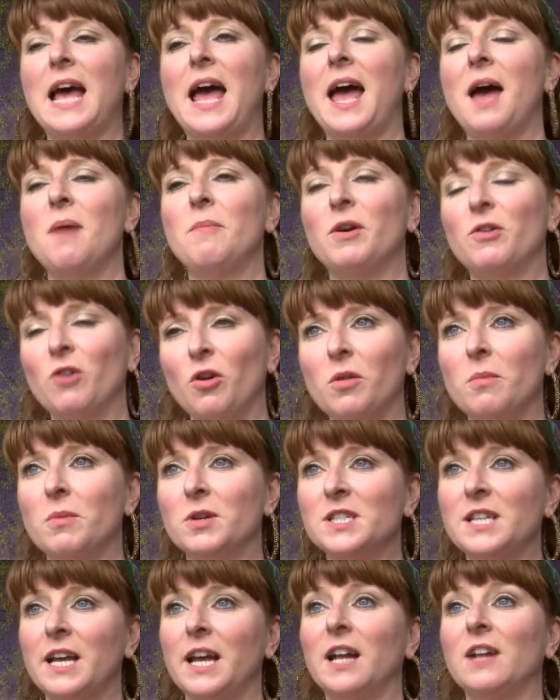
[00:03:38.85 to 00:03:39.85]
and we grow them
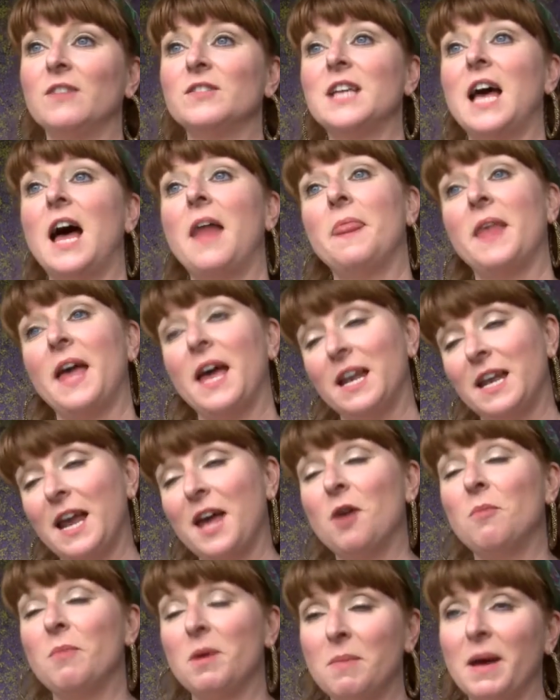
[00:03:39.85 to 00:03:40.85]
ourselves, and then
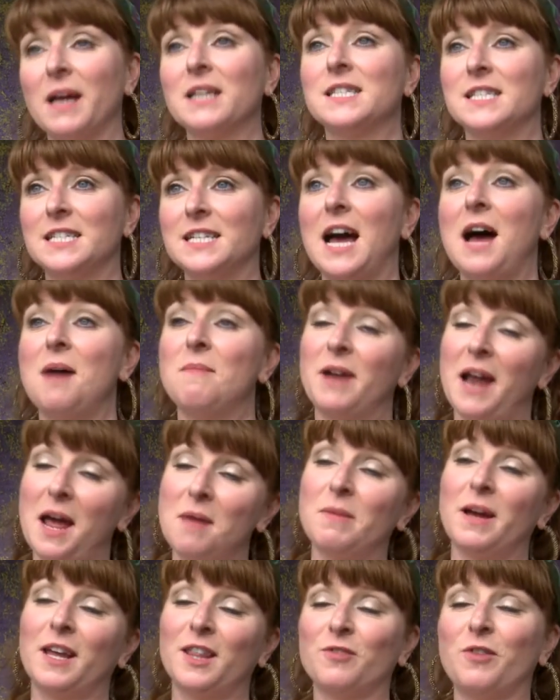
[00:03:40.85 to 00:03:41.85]
Naomi makes the jam and I
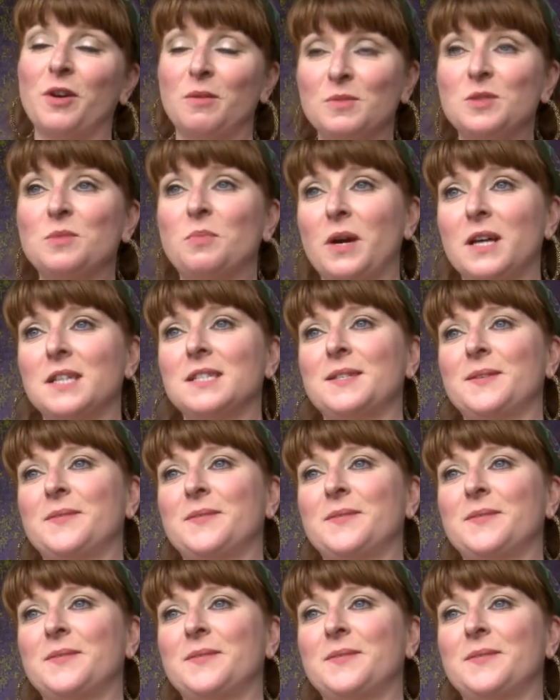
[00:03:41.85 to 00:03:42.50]
make the room spray.